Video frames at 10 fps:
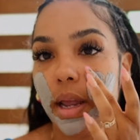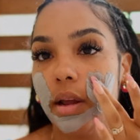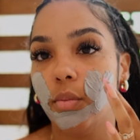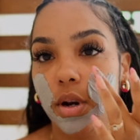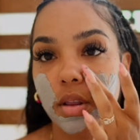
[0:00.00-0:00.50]

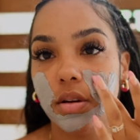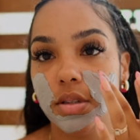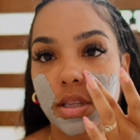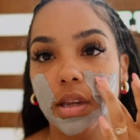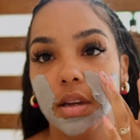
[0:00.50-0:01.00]
And one of
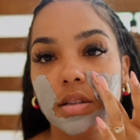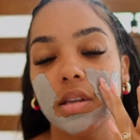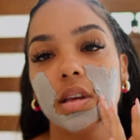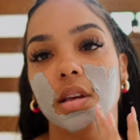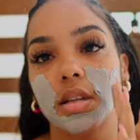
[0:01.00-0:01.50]
those things
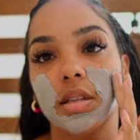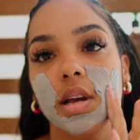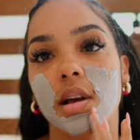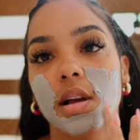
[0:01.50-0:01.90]
is